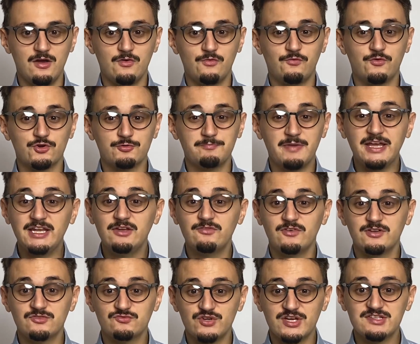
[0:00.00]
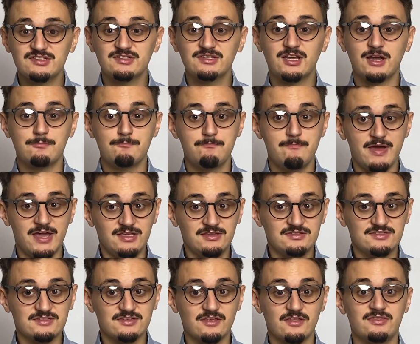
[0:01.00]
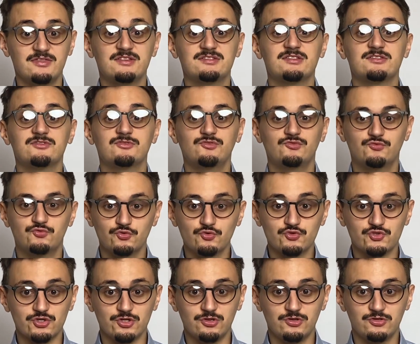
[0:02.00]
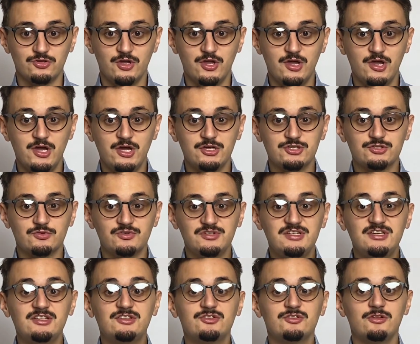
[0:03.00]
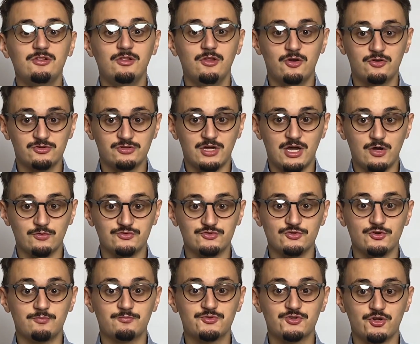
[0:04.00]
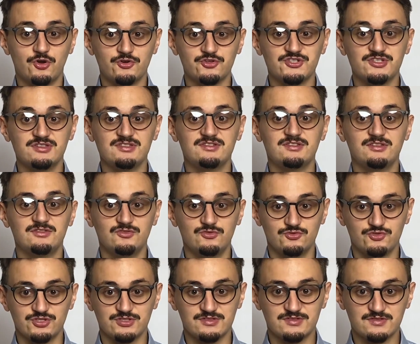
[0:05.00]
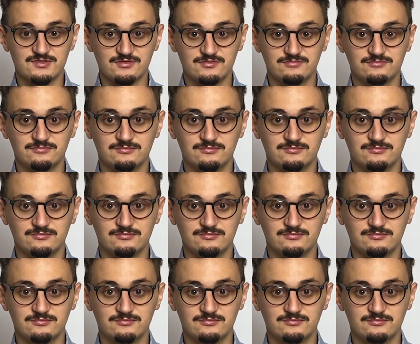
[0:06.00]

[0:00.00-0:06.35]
For many fundraising campaigns, this is crucial, so you need to learn how to approach institutions.